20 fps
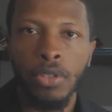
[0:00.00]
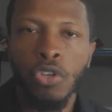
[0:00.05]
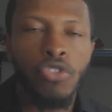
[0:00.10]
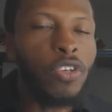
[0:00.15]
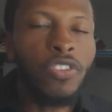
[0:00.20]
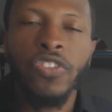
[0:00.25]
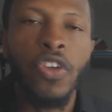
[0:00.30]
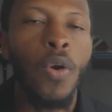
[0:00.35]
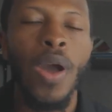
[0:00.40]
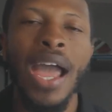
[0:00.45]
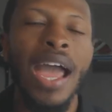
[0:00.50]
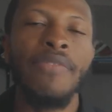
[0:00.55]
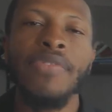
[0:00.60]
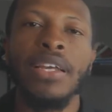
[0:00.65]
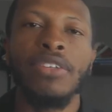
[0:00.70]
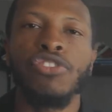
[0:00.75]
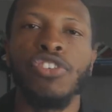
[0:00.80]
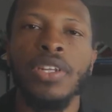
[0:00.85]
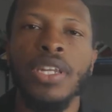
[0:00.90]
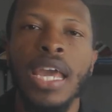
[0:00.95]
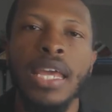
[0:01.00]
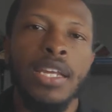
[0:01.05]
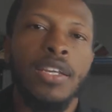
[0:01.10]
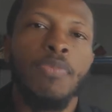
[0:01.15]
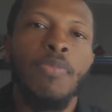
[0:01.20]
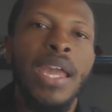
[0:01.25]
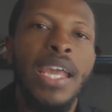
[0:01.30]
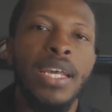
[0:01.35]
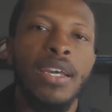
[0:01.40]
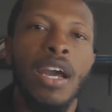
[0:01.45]
You just don't have that
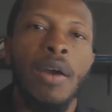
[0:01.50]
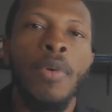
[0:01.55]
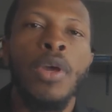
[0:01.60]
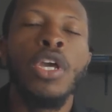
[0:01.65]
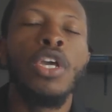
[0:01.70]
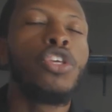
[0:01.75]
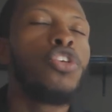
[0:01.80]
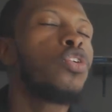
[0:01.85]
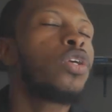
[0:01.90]
genetic makeup.